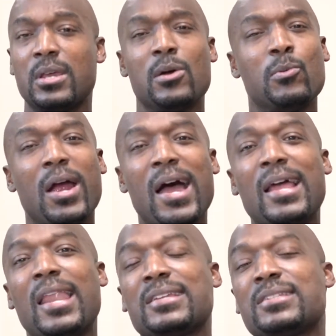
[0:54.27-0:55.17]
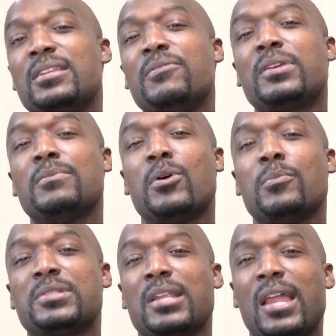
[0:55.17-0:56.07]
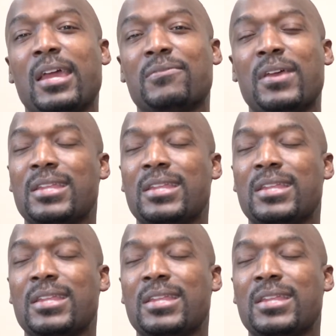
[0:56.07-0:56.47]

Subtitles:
where I highlight significant moments in life